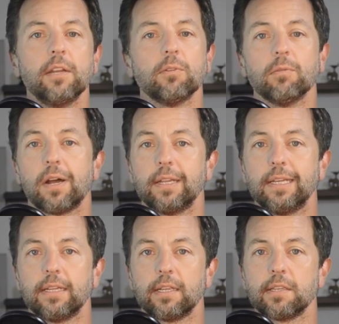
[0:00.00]

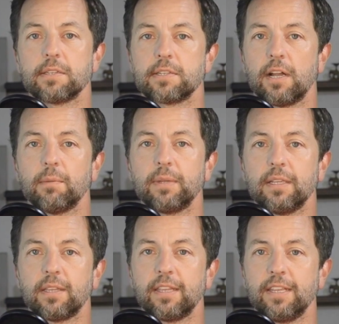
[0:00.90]
running
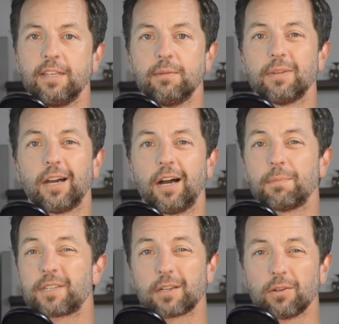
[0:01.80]
zombie-themed
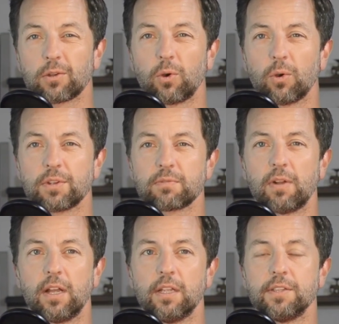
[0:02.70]
obstacle course
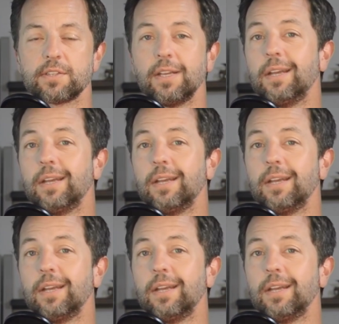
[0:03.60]
runs,